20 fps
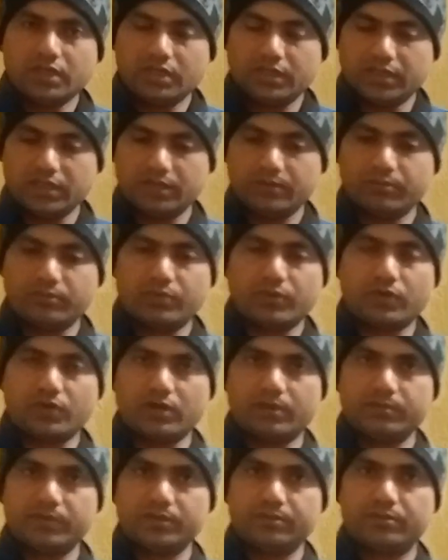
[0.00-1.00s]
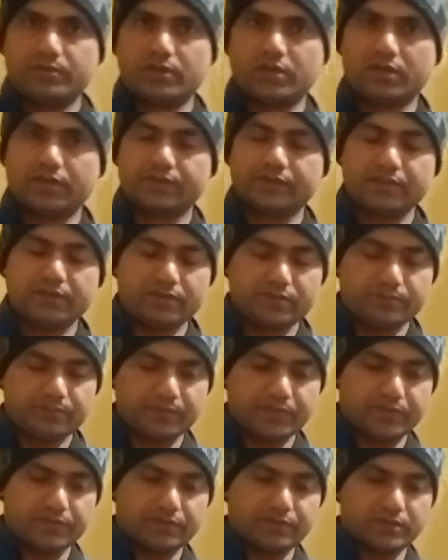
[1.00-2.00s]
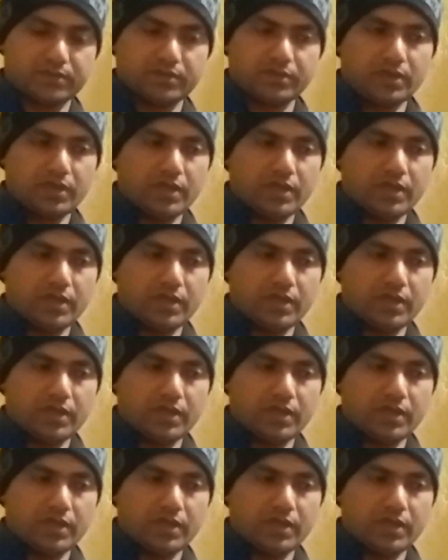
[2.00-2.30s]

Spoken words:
in the employment process, means